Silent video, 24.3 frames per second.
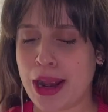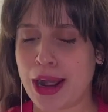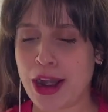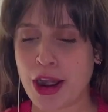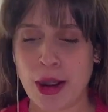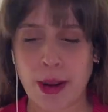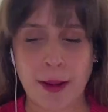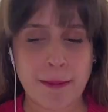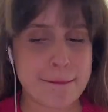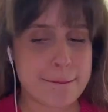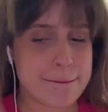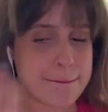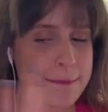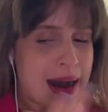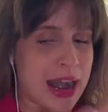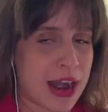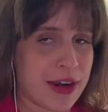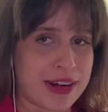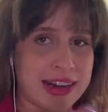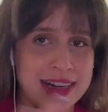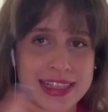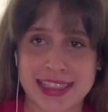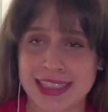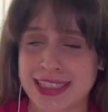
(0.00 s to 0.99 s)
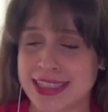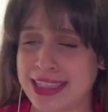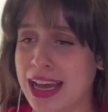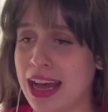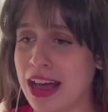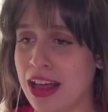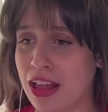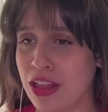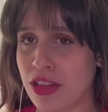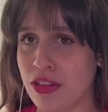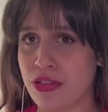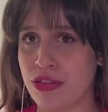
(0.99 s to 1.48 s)
her married
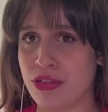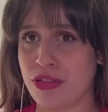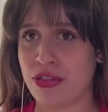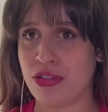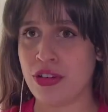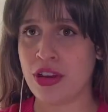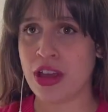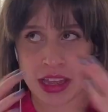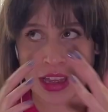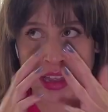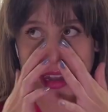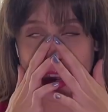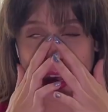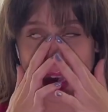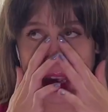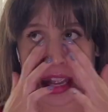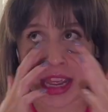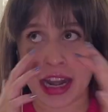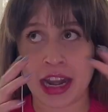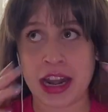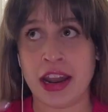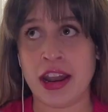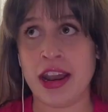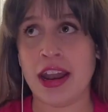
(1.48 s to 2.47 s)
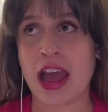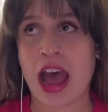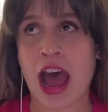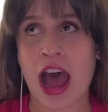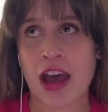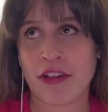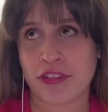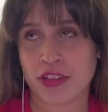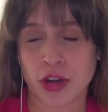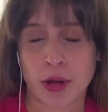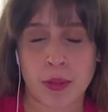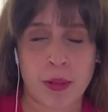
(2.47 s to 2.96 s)
self, like in an
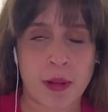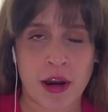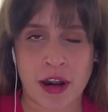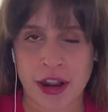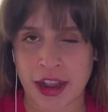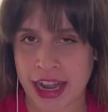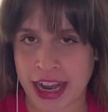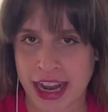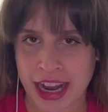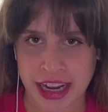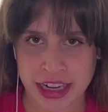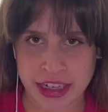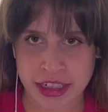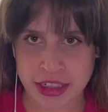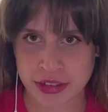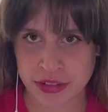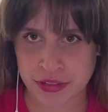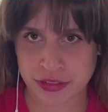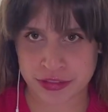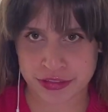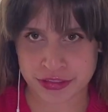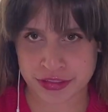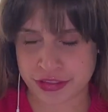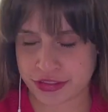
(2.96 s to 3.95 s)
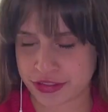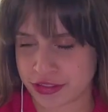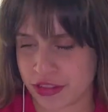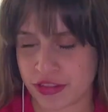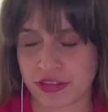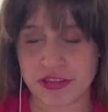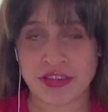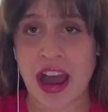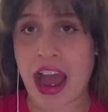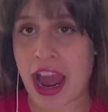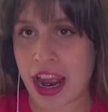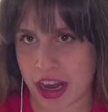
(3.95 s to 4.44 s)
after party kind of
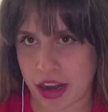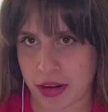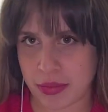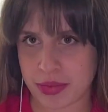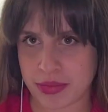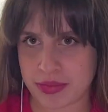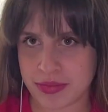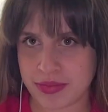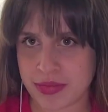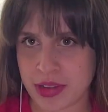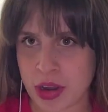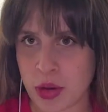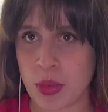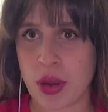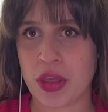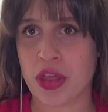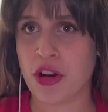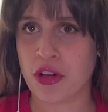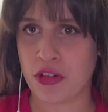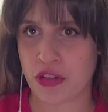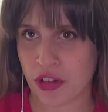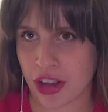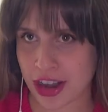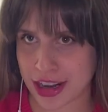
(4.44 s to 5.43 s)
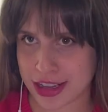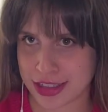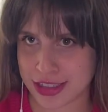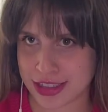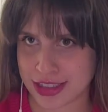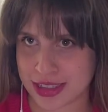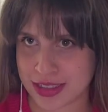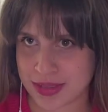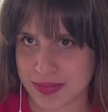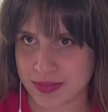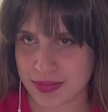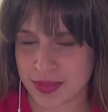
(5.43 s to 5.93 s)
vibe with her
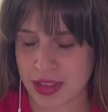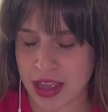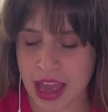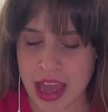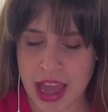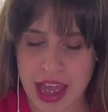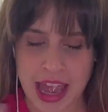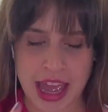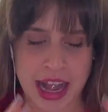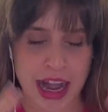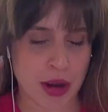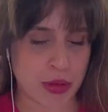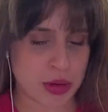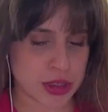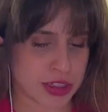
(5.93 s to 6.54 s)
friends. And I was